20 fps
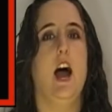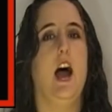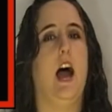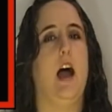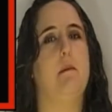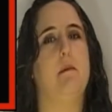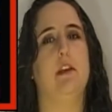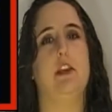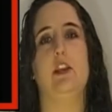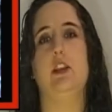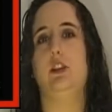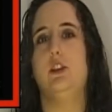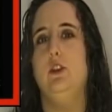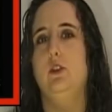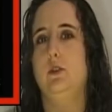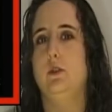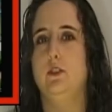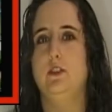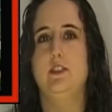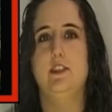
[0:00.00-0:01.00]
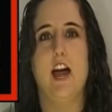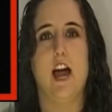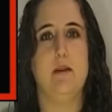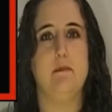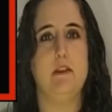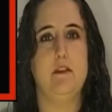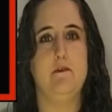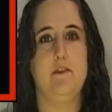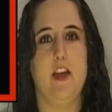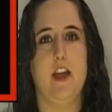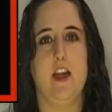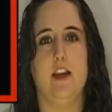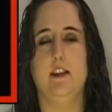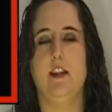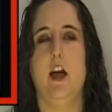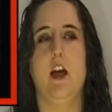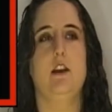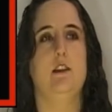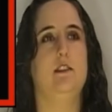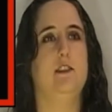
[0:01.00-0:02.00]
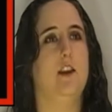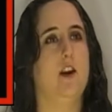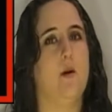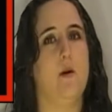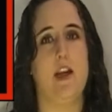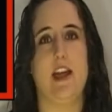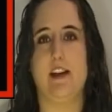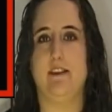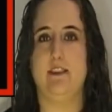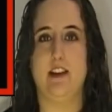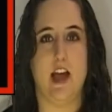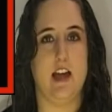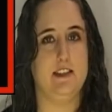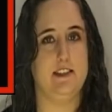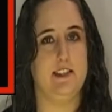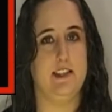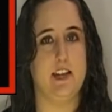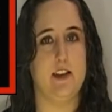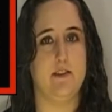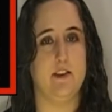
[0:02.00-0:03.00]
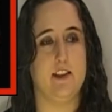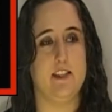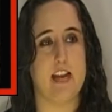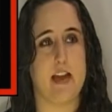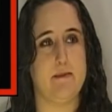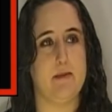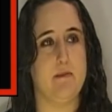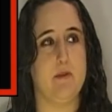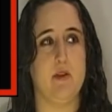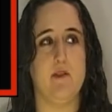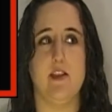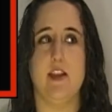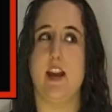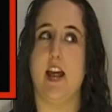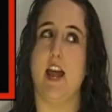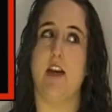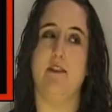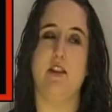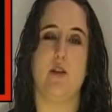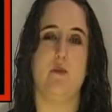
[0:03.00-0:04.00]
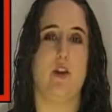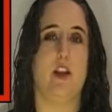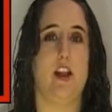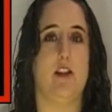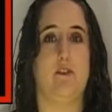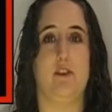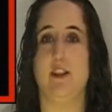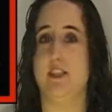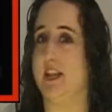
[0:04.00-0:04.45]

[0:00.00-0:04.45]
I'm a huge zombie fan. No, I have not seen every zombie movie and I have not read every